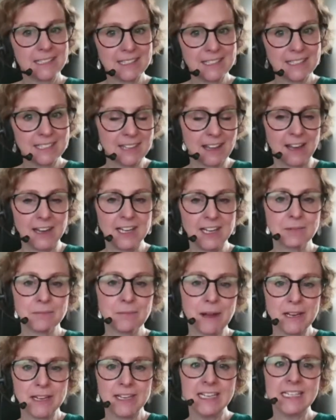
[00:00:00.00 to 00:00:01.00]
signage
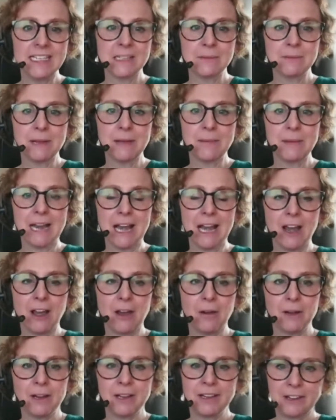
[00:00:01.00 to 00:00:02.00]
might need to be a bit
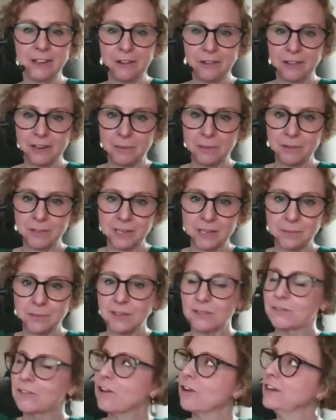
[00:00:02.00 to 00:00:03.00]
lower. The number of times
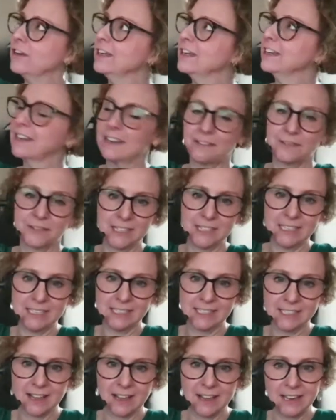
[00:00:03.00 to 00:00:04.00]
I've gone in and I've seen
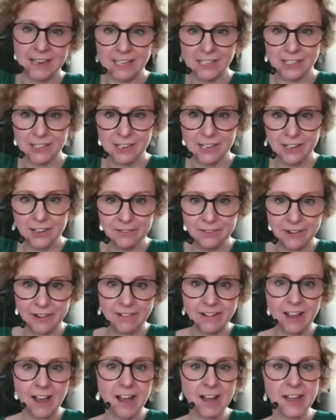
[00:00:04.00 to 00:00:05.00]
signage
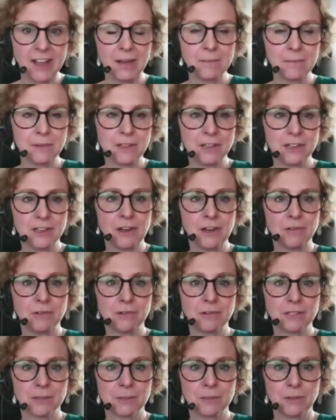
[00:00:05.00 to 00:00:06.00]
very high up that
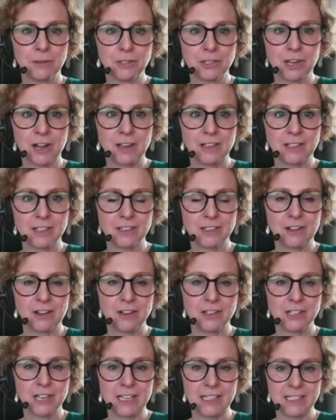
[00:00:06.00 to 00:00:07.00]
no small child has got
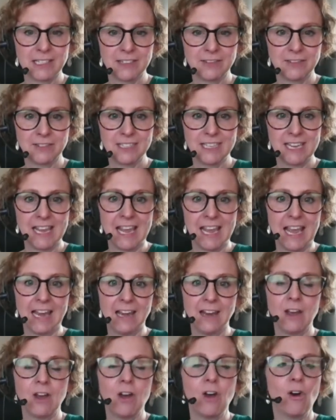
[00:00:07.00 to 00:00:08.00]
a chance of
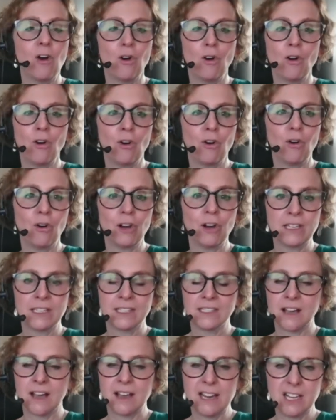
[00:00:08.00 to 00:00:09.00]
seeing, or
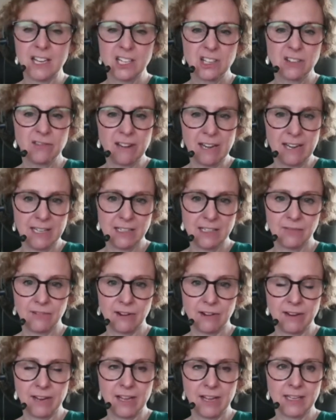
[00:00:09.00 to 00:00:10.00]
signage that really isn't
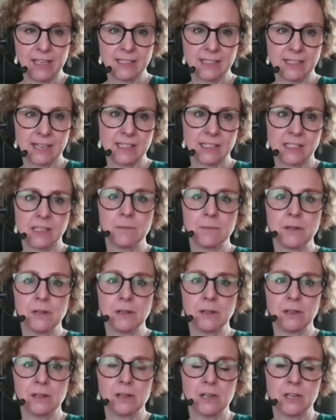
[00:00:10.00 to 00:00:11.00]
very
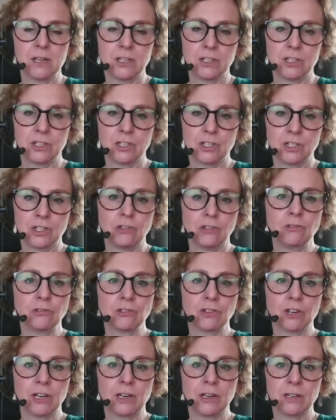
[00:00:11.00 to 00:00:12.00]
accessible to
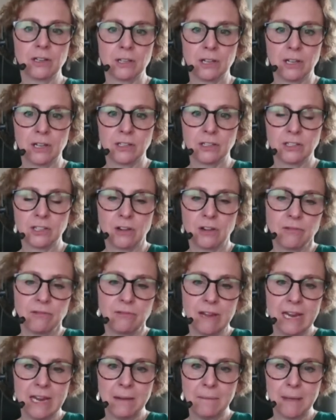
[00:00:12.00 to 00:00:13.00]
children. And so
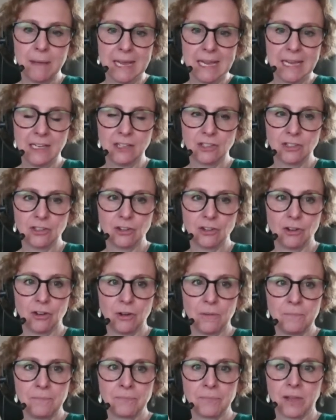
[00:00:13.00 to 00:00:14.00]
really making
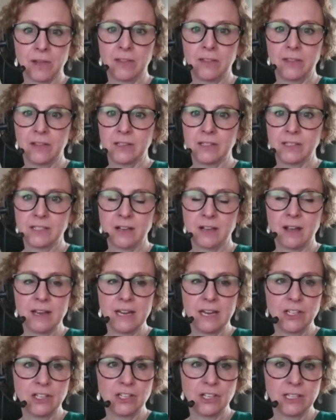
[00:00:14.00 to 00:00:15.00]
sure that
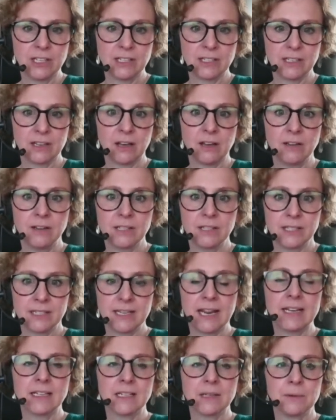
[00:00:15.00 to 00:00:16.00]
signage is
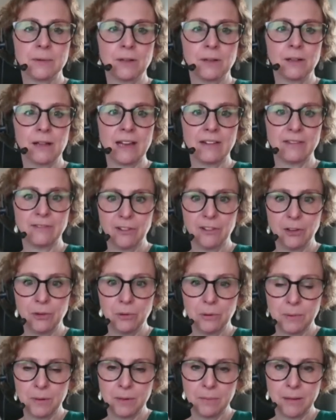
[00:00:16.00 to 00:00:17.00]
understandable and
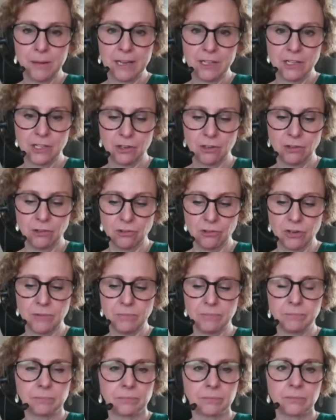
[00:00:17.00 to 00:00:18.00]
viewable by
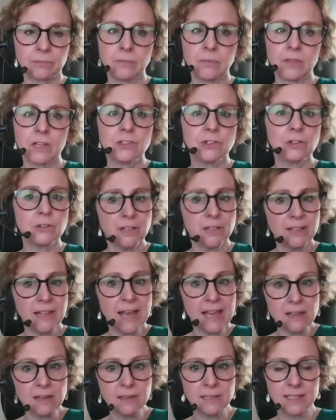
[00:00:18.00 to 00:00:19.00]
children, so that
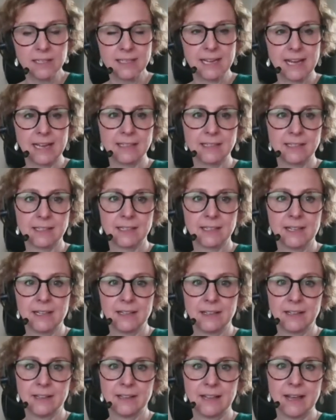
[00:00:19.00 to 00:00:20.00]
they understand
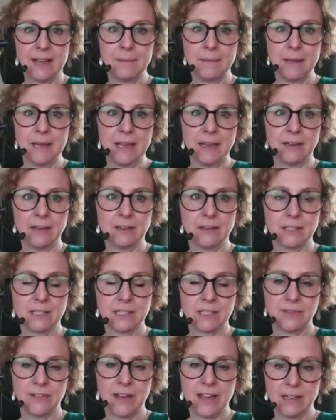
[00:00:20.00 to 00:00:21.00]
that they're being
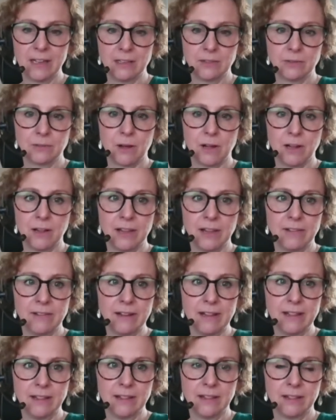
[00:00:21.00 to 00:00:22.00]
surveilled while they're
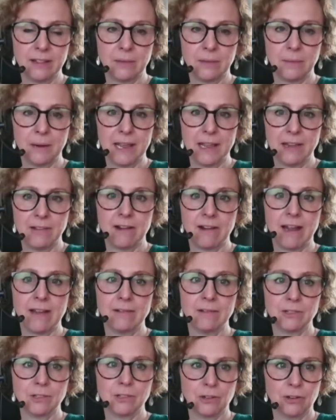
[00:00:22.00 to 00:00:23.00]
in the
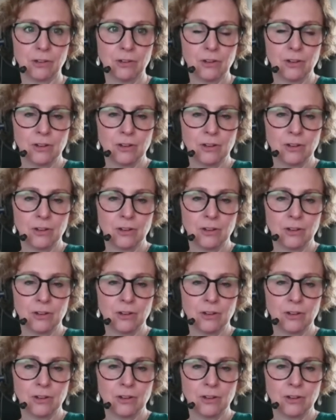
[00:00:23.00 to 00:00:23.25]
playground or